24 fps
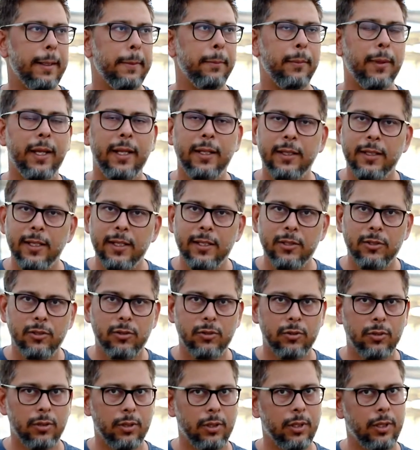In
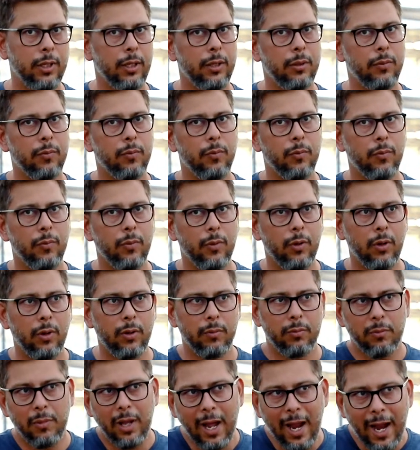this,
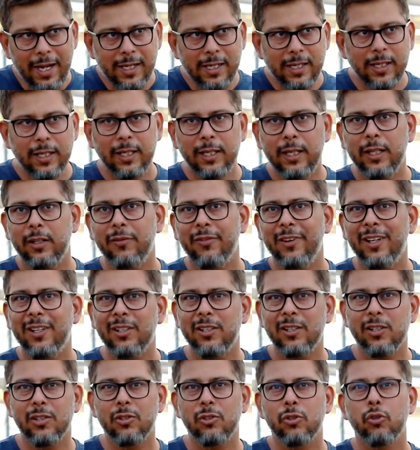ideally in
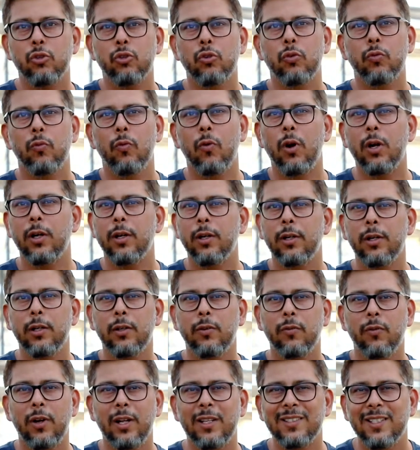winters you should water it
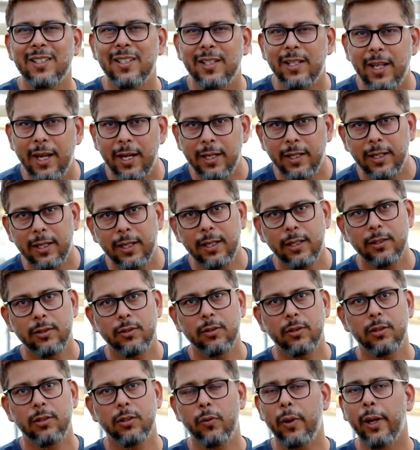once in 10 days
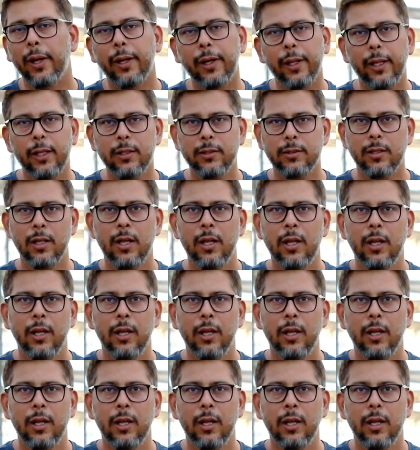or 12 days.